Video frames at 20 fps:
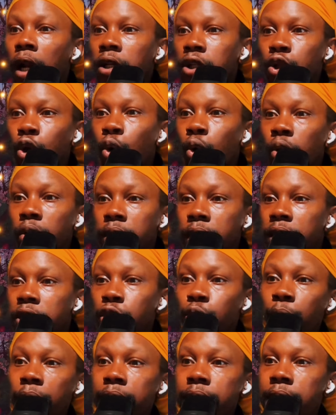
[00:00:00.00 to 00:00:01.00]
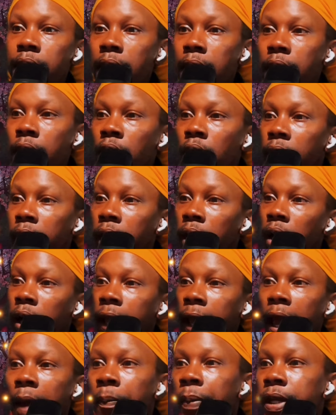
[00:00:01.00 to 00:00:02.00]
stories that you can tell at a
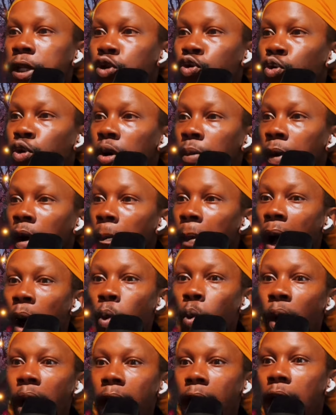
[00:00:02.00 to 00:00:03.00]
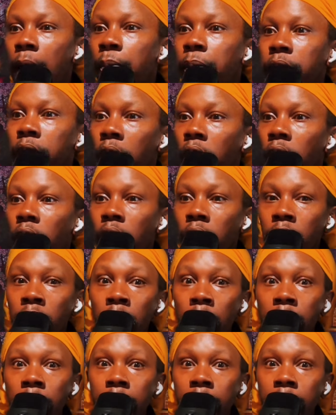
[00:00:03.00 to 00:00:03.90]
camping trip about what happened to her,